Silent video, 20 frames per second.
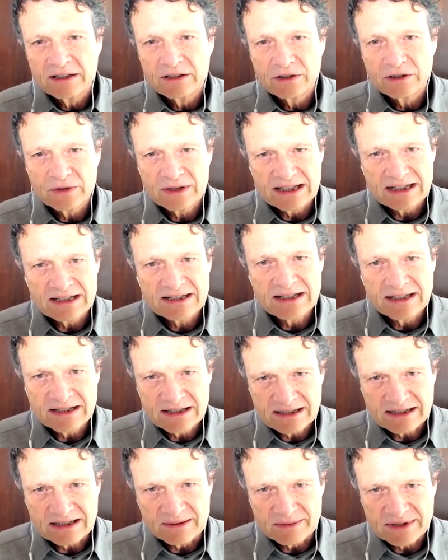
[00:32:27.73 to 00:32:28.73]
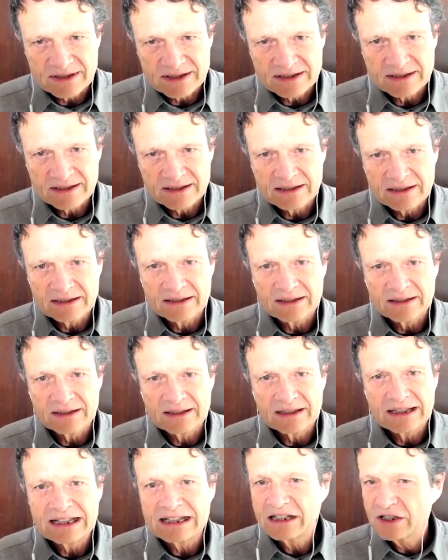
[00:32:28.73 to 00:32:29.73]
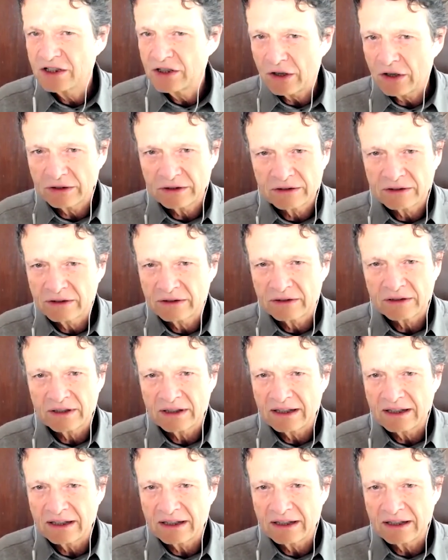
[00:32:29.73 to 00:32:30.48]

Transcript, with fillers: to these systems is not